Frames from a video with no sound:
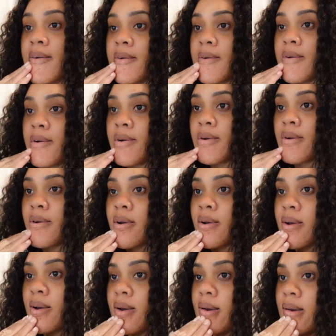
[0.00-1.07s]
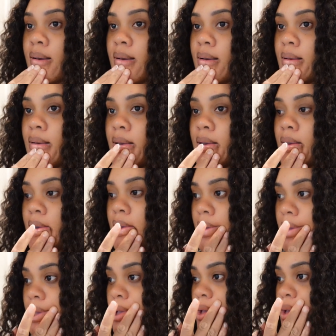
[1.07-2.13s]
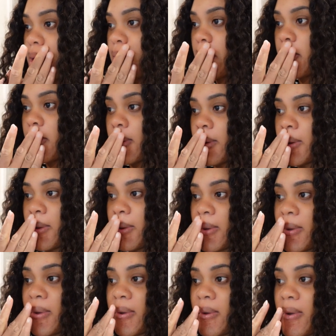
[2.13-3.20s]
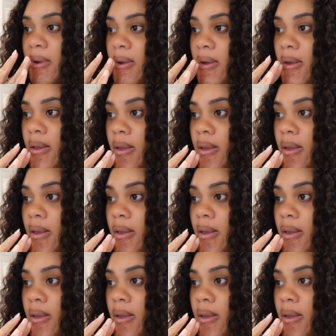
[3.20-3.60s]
(no one is talking)